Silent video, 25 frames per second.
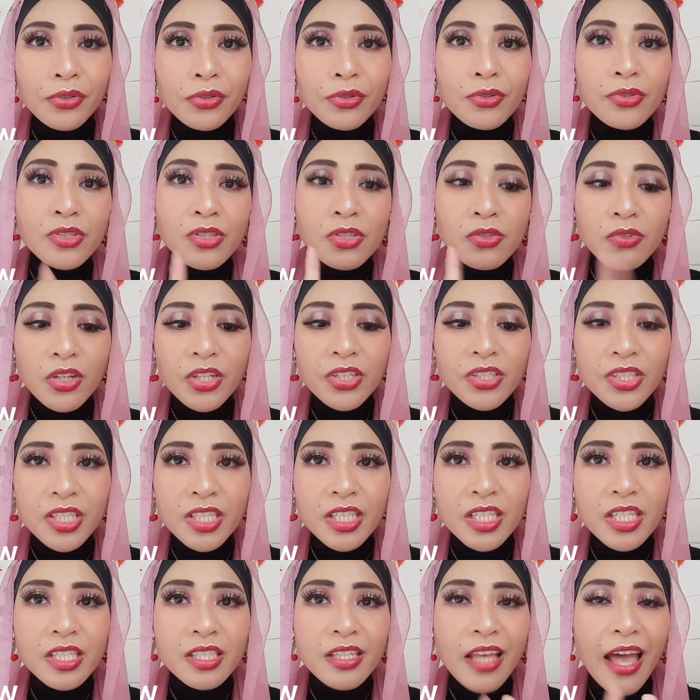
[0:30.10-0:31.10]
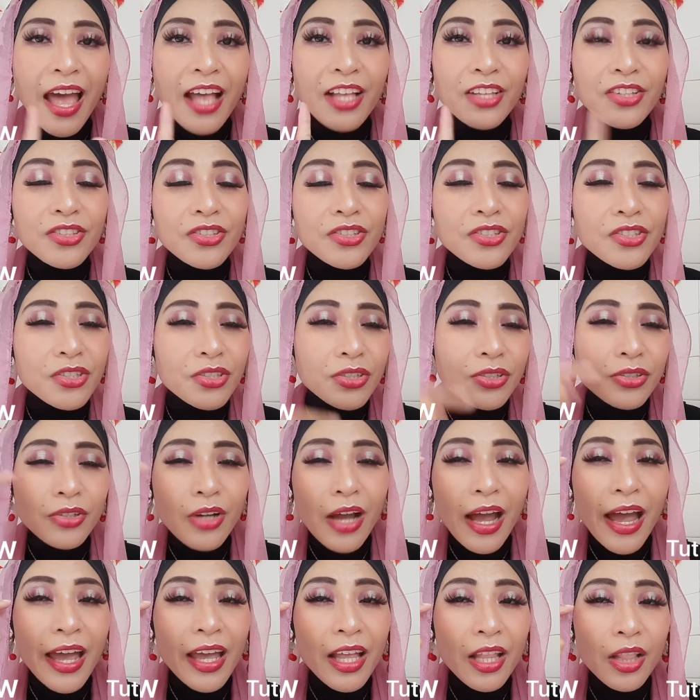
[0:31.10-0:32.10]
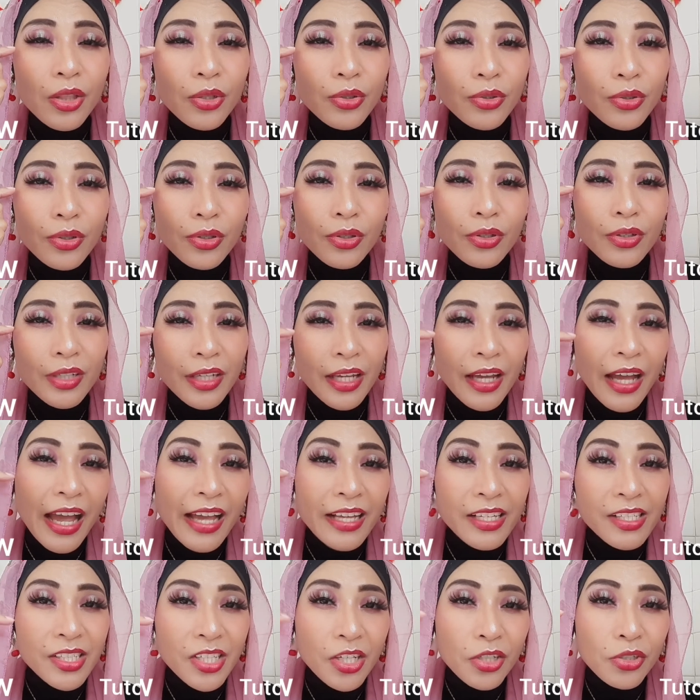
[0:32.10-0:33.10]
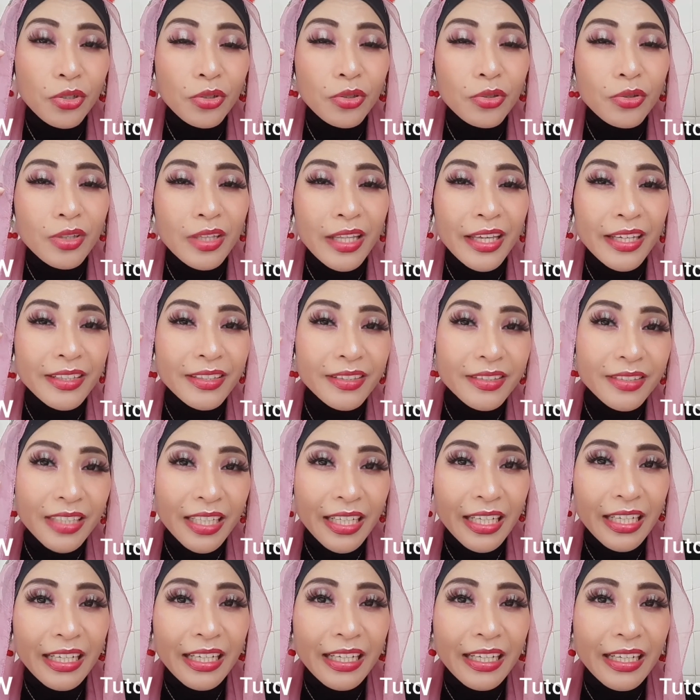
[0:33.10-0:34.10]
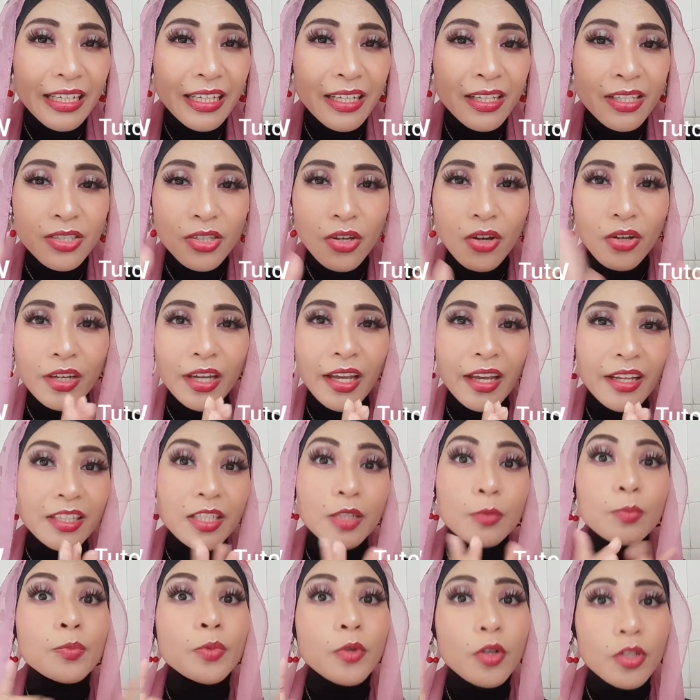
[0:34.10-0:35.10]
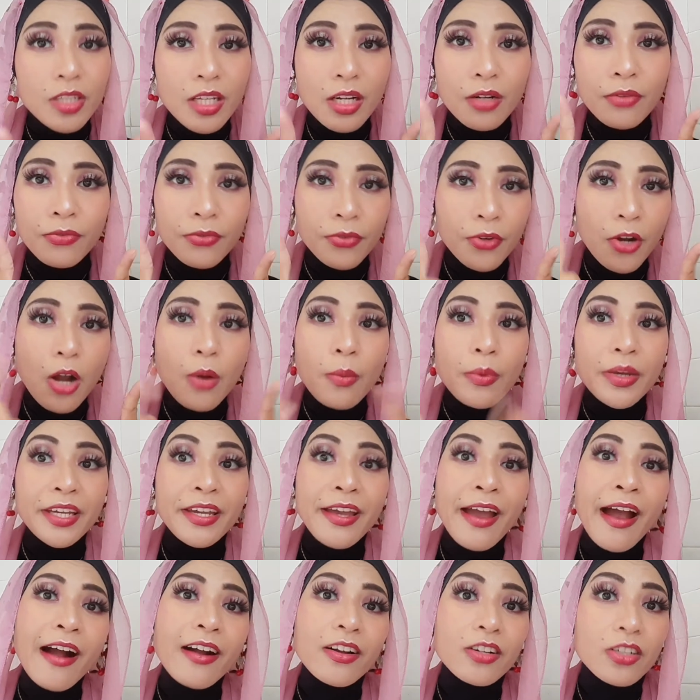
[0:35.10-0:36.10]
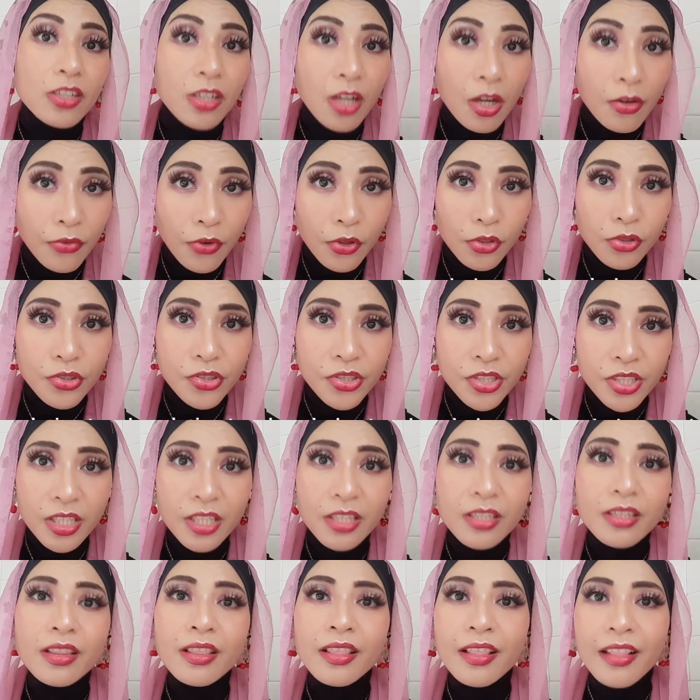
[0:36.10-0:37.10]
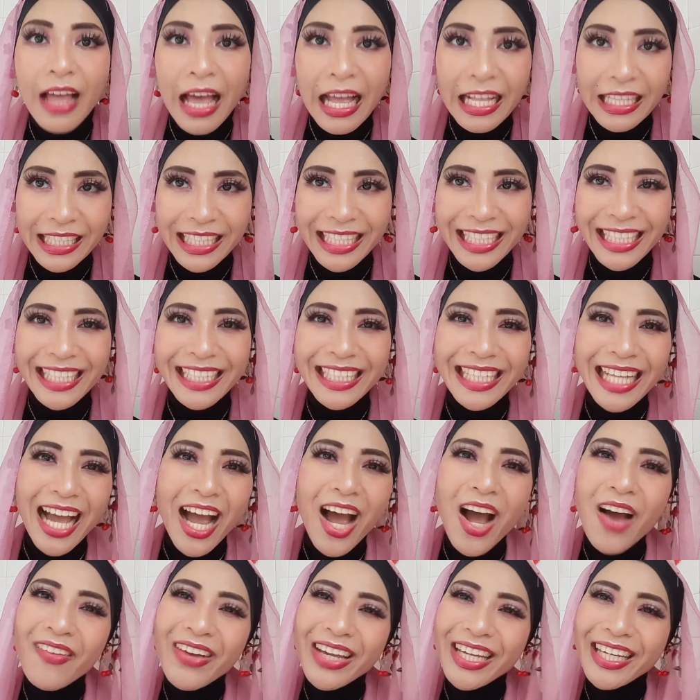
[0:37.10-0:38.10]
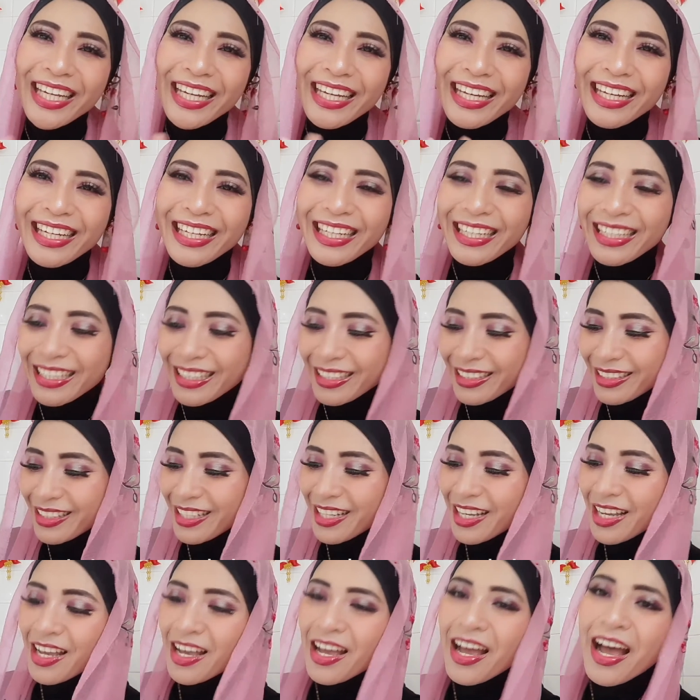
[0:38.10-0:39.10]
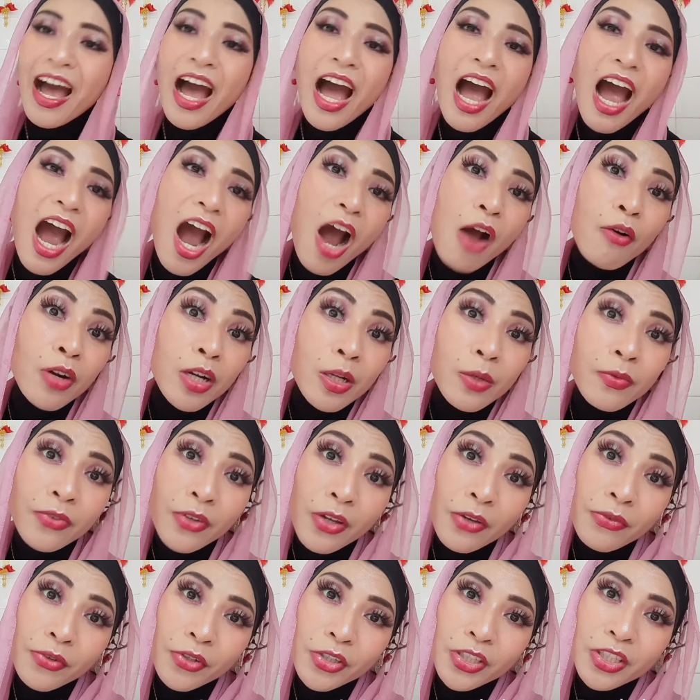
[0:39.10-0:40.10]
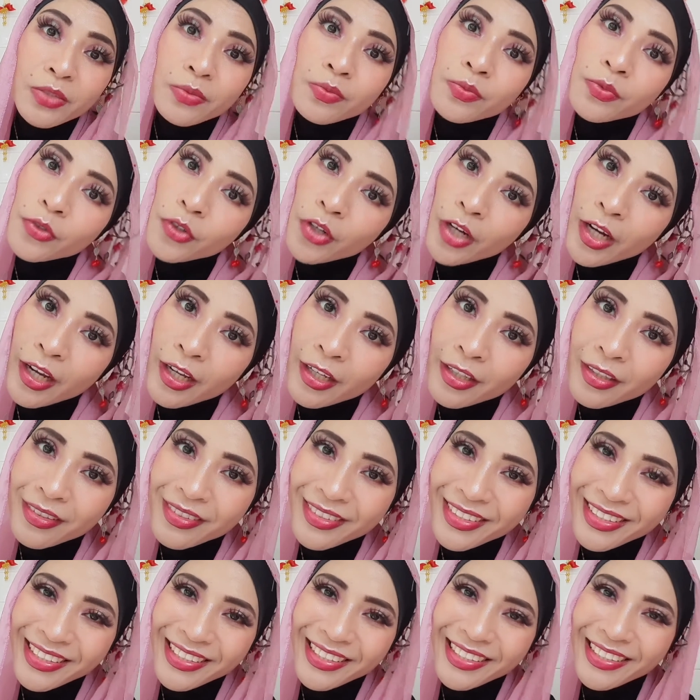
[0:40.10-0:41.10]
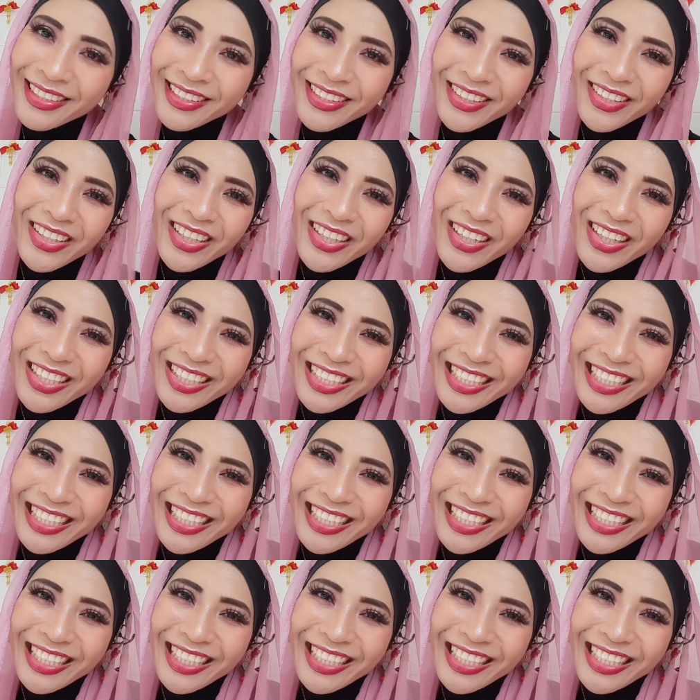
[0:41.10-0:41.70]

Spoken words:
swatches and do eyeshadow look like this. Okay, the product from Revolution London. Oh my god, our favorite brand, right?